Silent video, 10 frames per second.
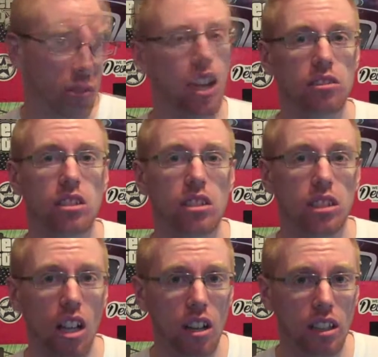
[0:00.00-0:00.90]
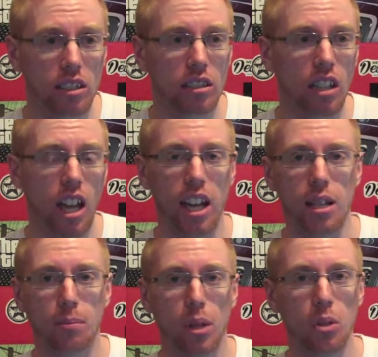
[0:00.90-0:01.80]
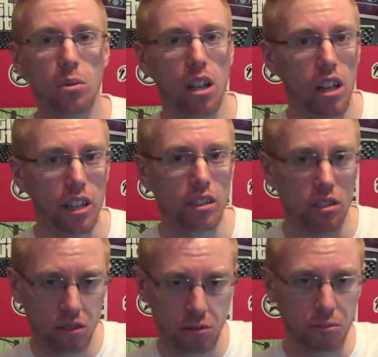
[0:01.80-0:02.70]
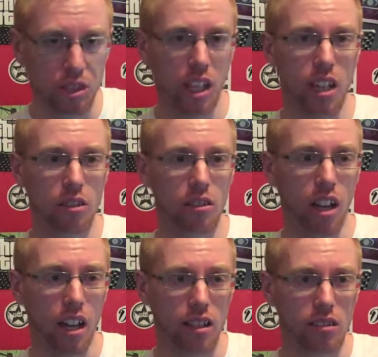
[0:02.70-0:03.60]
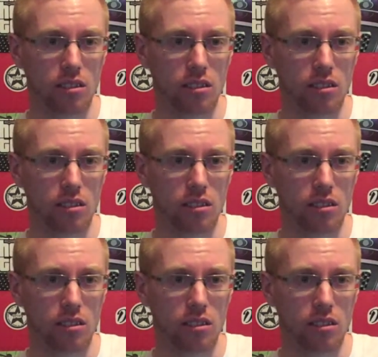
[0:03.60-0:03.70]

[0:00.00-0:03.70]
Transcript: Out of the skies, a blue light comes down and